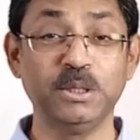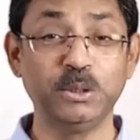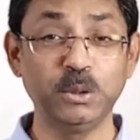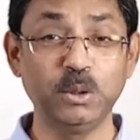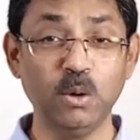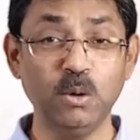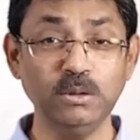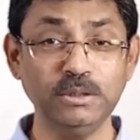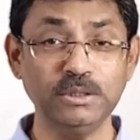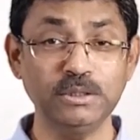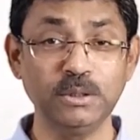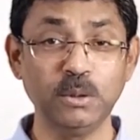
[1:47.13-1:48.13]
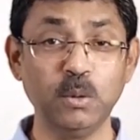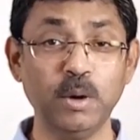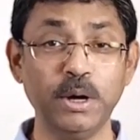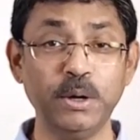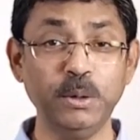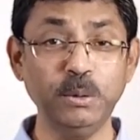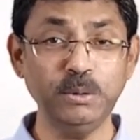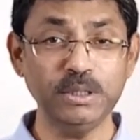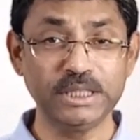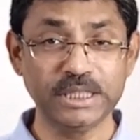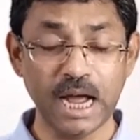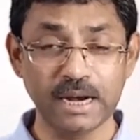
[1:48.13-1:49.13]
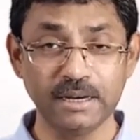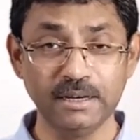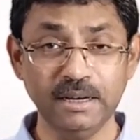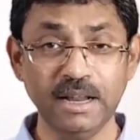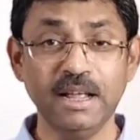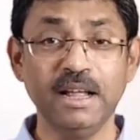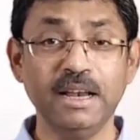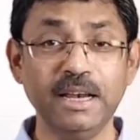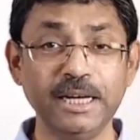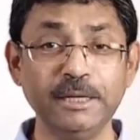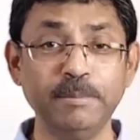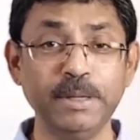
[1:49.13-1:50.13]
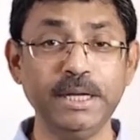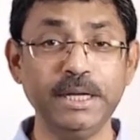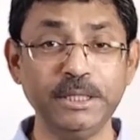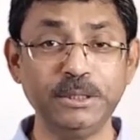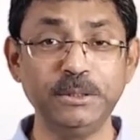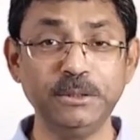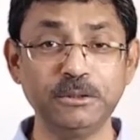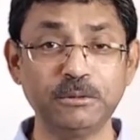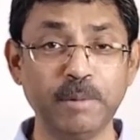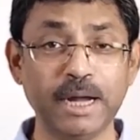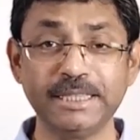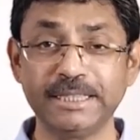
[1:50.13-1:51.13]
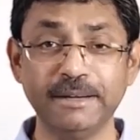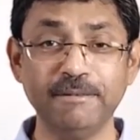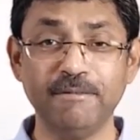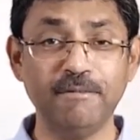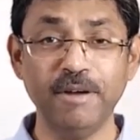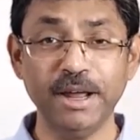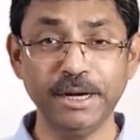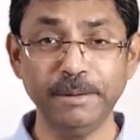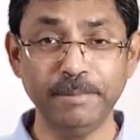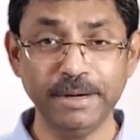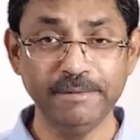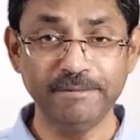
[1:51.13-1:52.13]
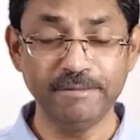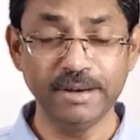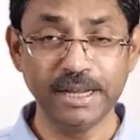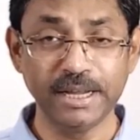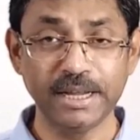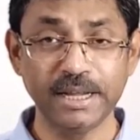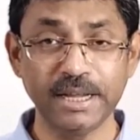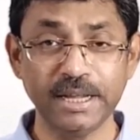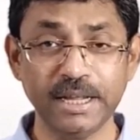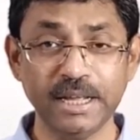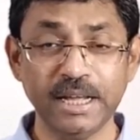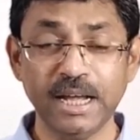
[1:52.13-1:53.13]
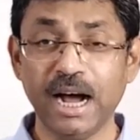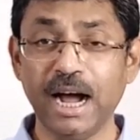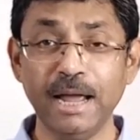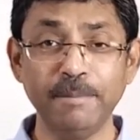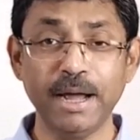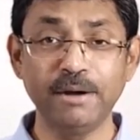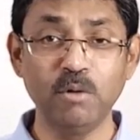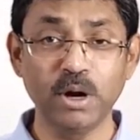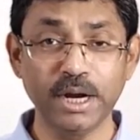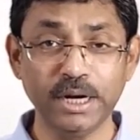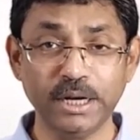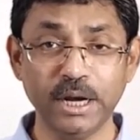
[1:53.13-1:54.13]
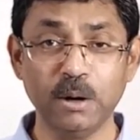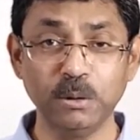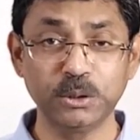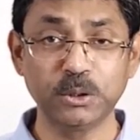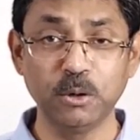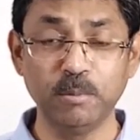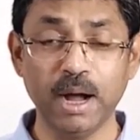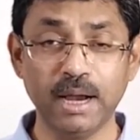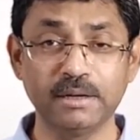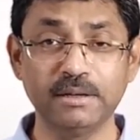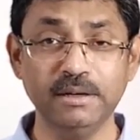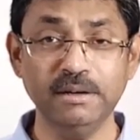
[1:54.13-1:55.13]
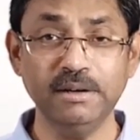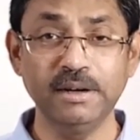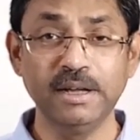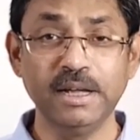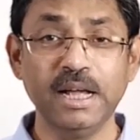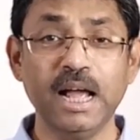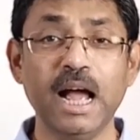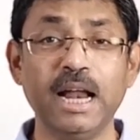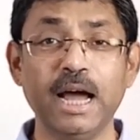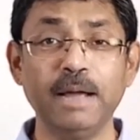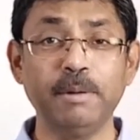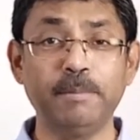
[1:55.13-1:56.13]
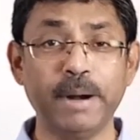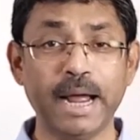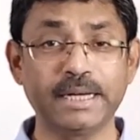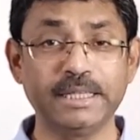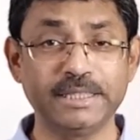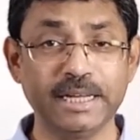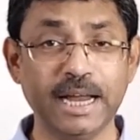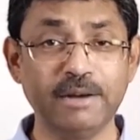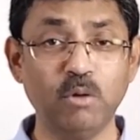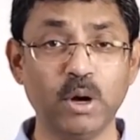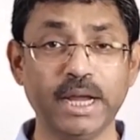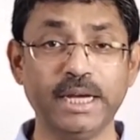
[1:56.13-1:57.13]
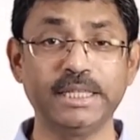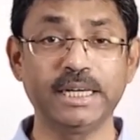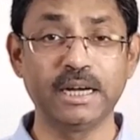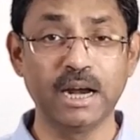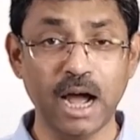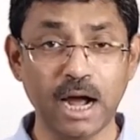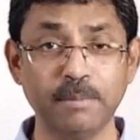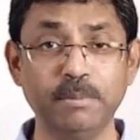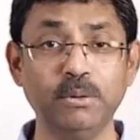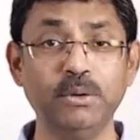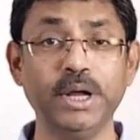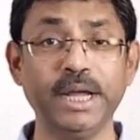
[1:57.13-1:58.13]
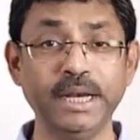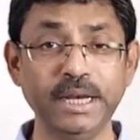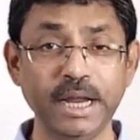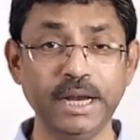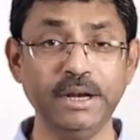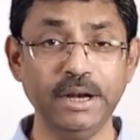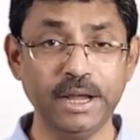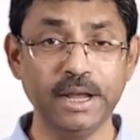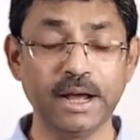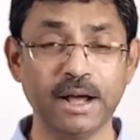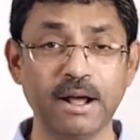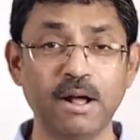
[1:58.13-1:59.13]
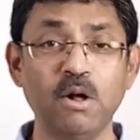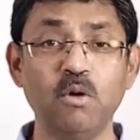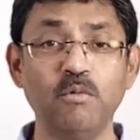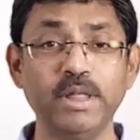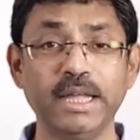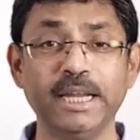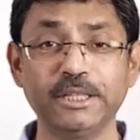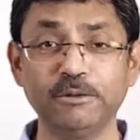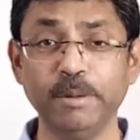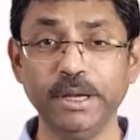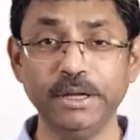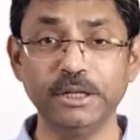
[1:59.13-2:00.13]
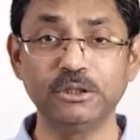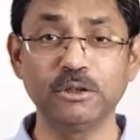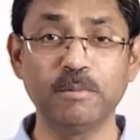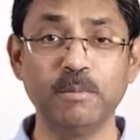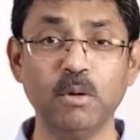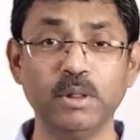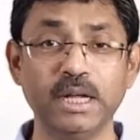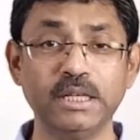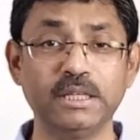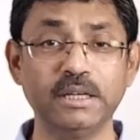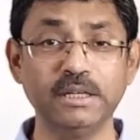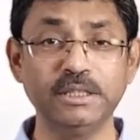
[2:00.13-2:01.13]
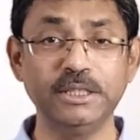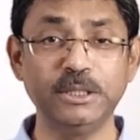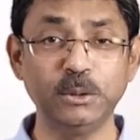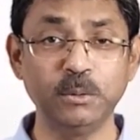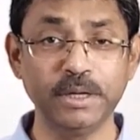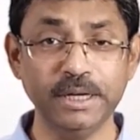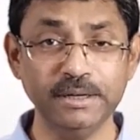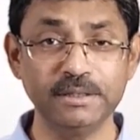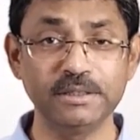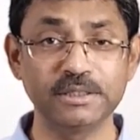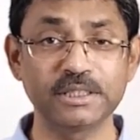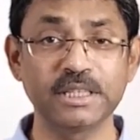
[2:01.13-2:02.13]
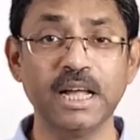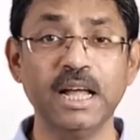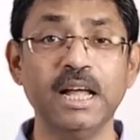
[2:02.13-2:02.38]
To those who are new to the channel, let me introduce myself very briefly. I am Advocate Nahush Khubalkar, and I am a practicing advocate at Nagpur in India with an experience of more than 32 years